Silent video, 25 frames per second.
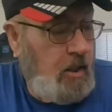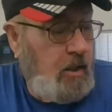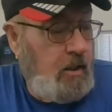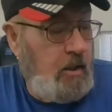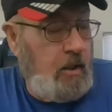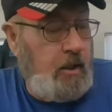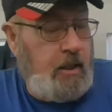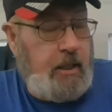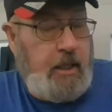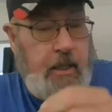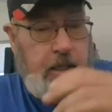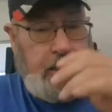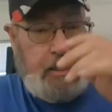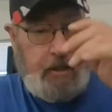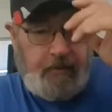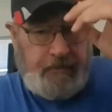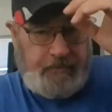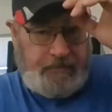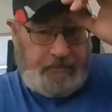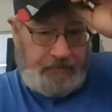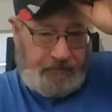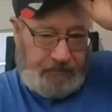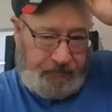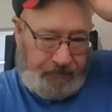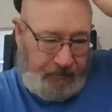Look here.
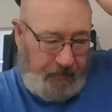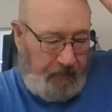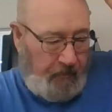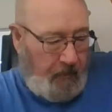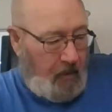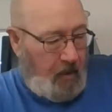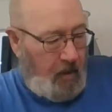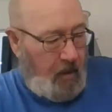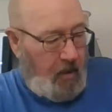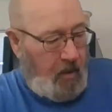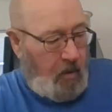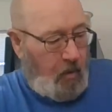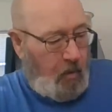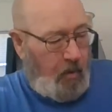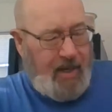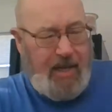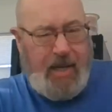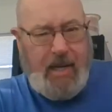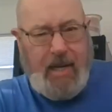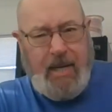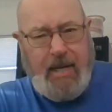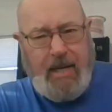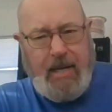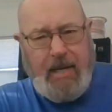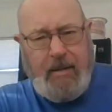We
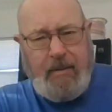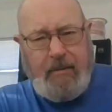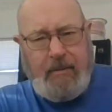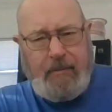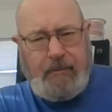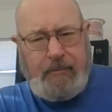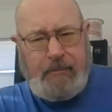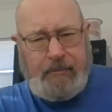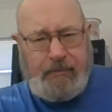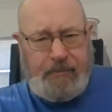have